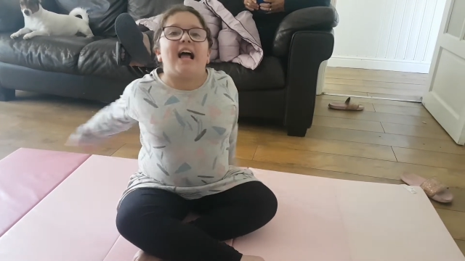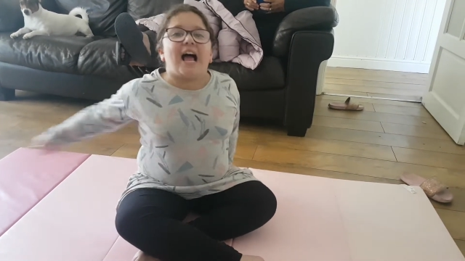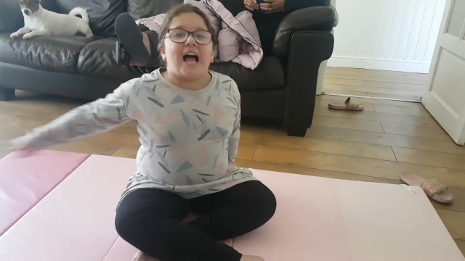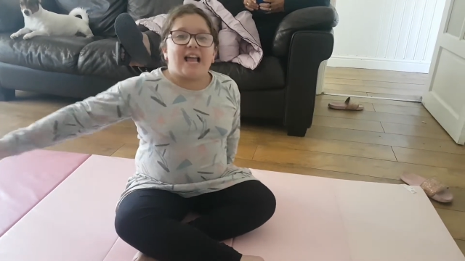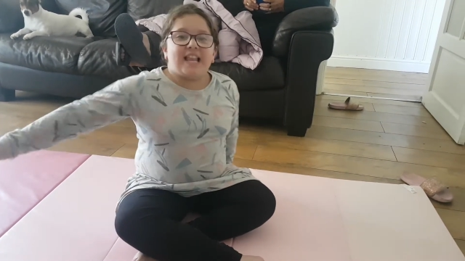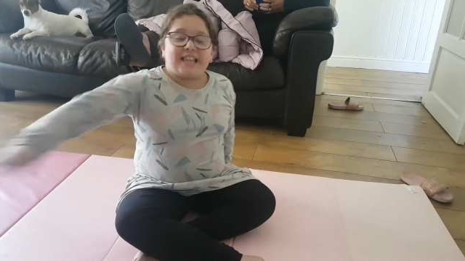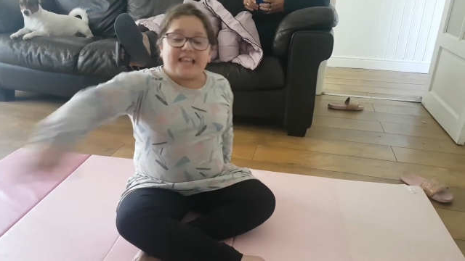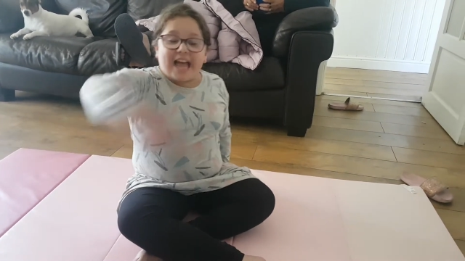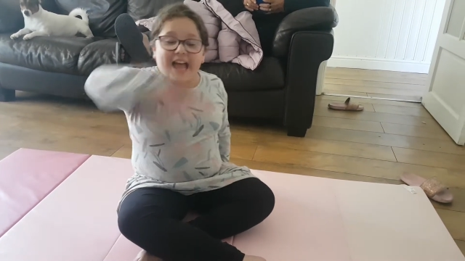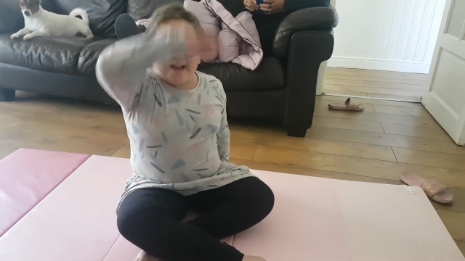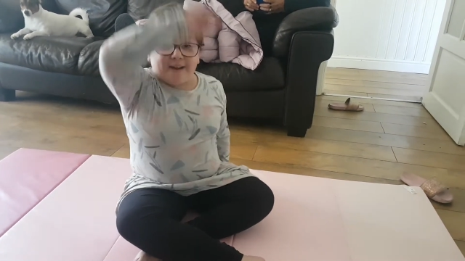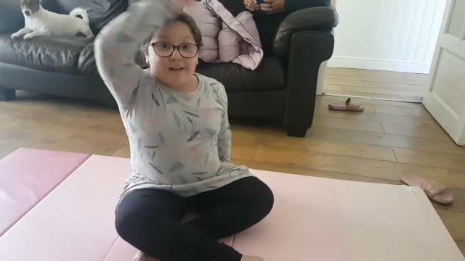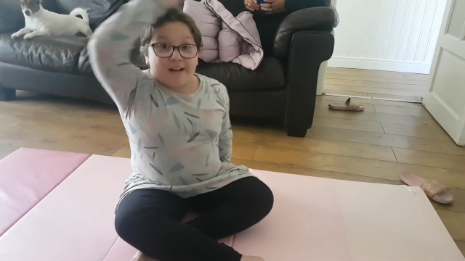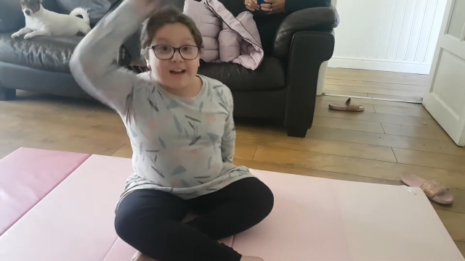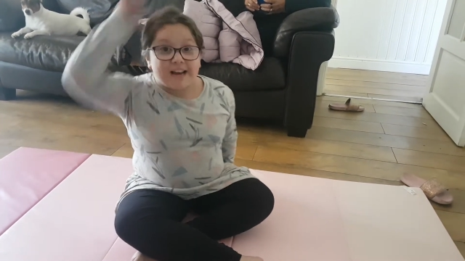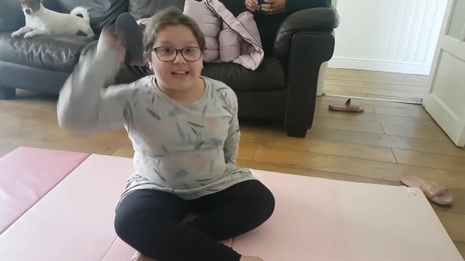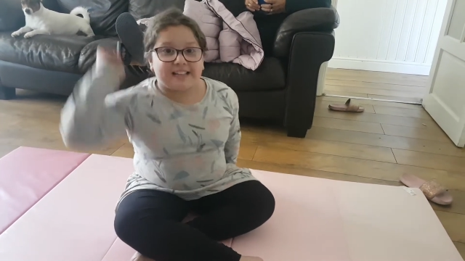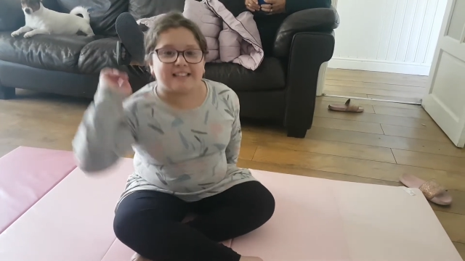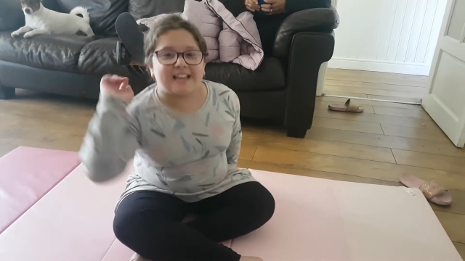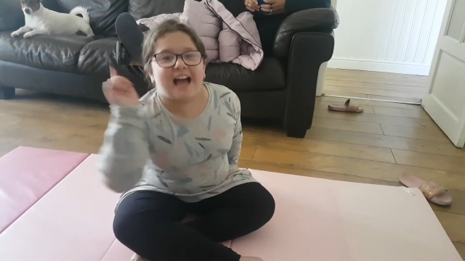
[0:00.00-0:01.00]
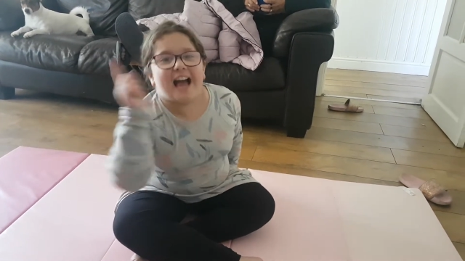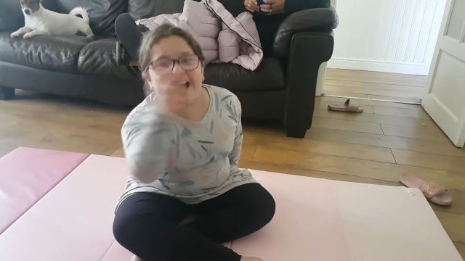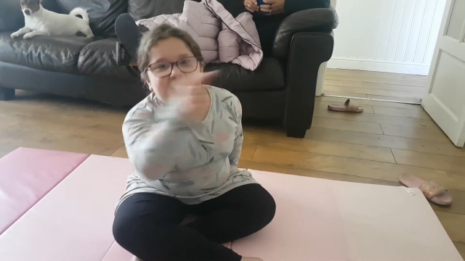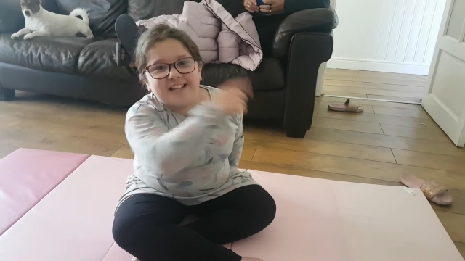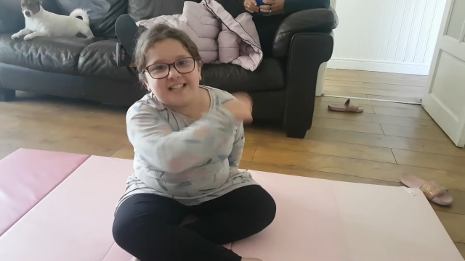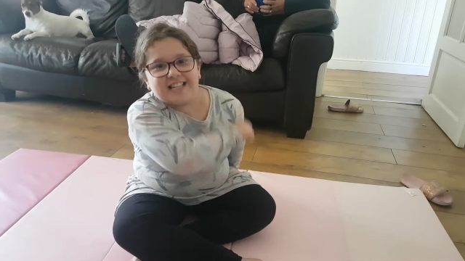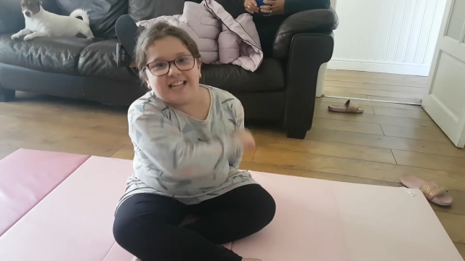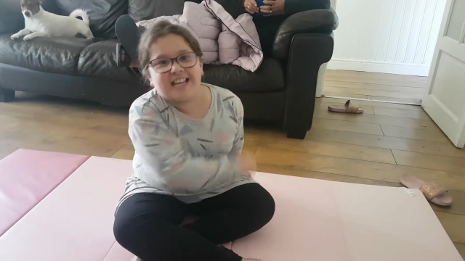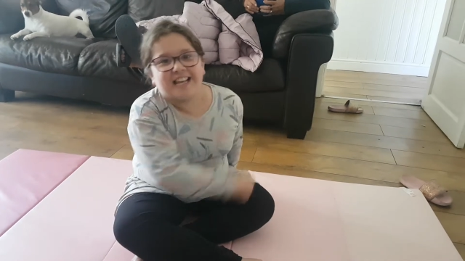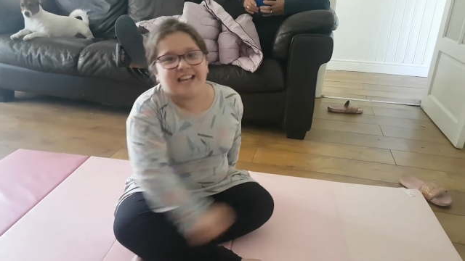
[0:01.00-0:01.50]
And now let's
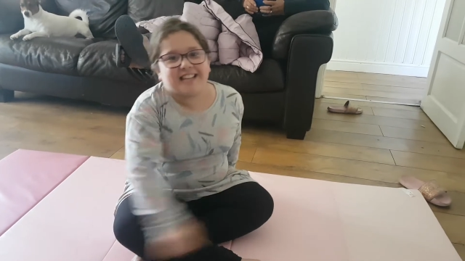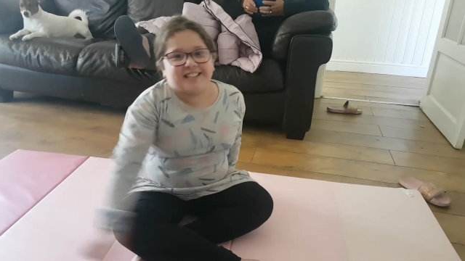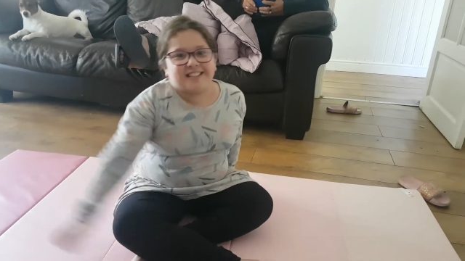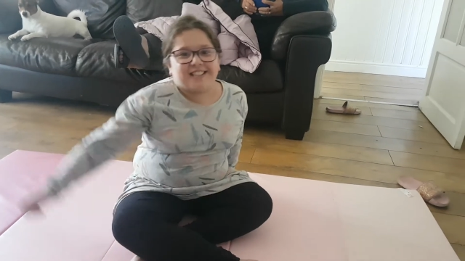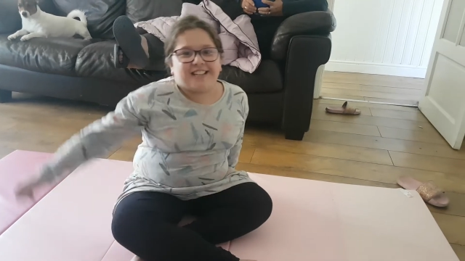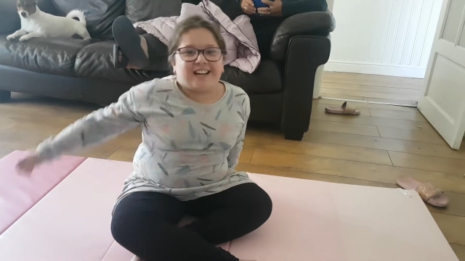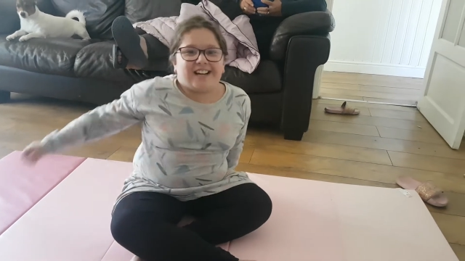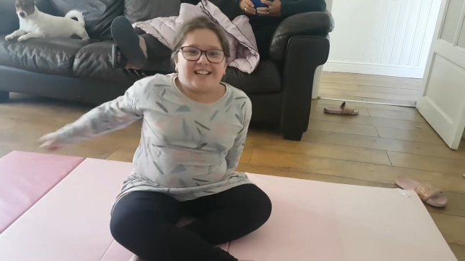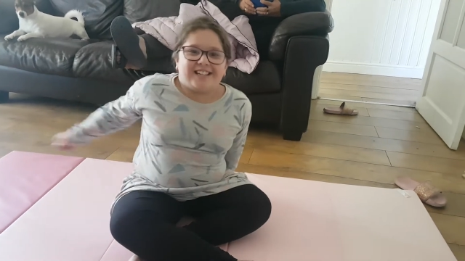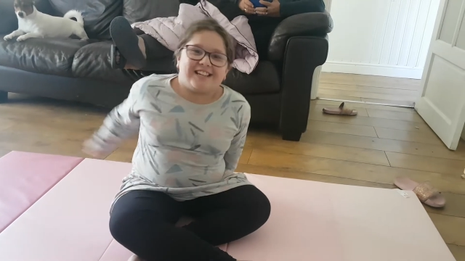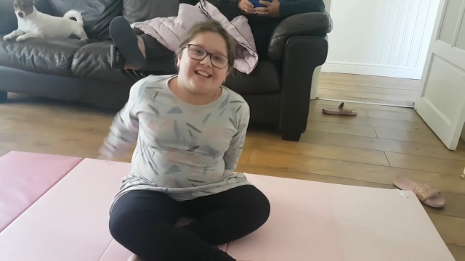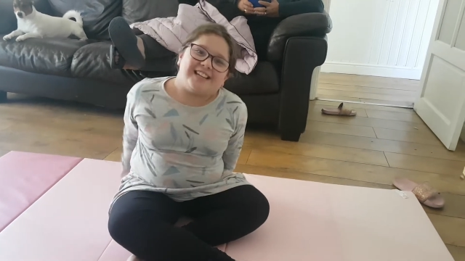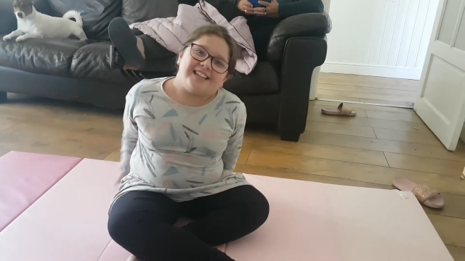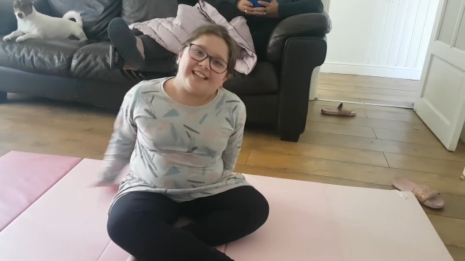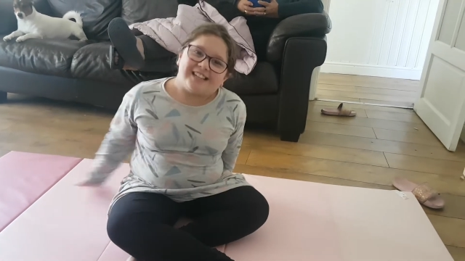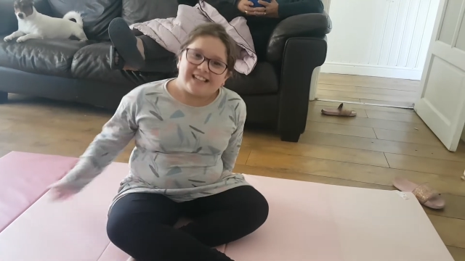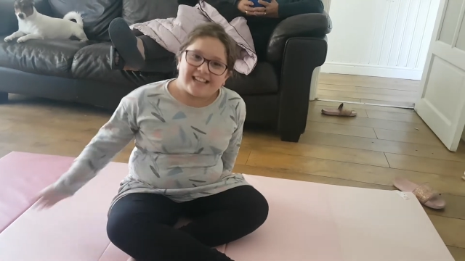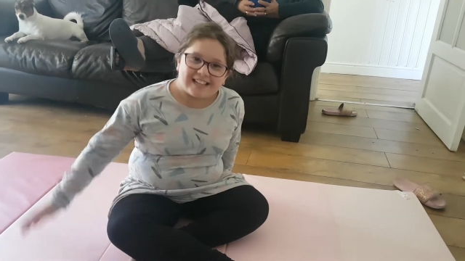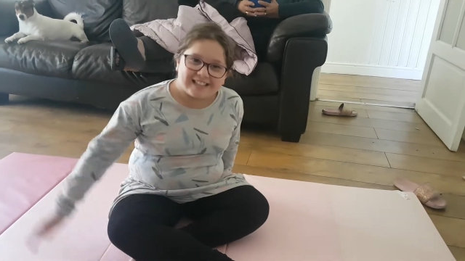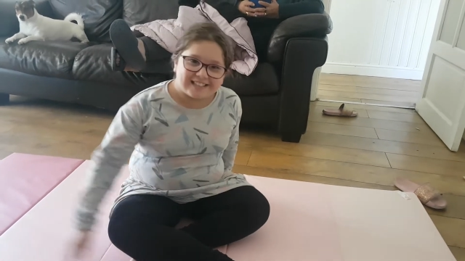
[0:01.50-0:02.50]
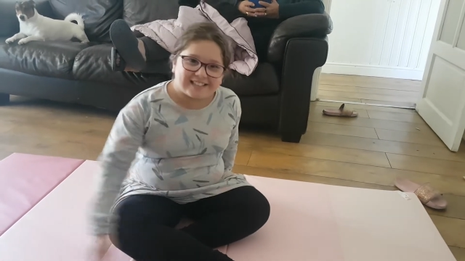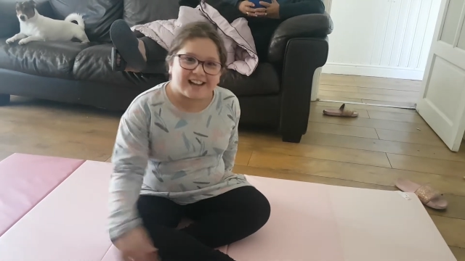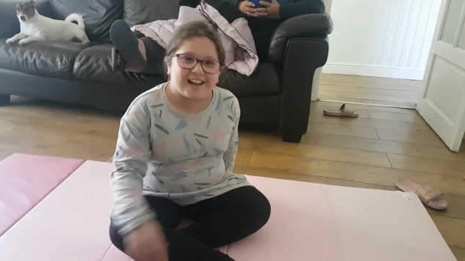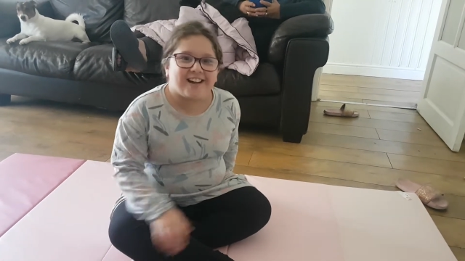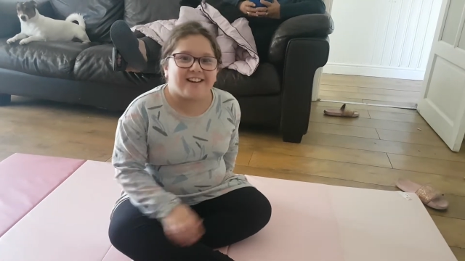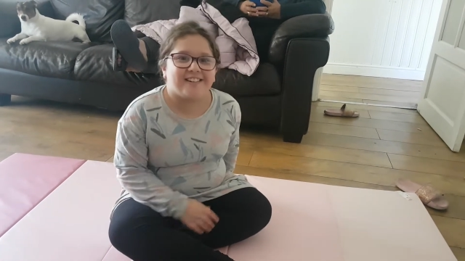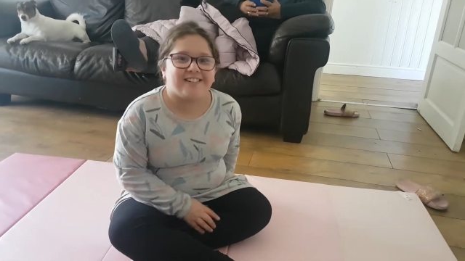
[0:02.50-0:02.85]
actually get started. Let's go.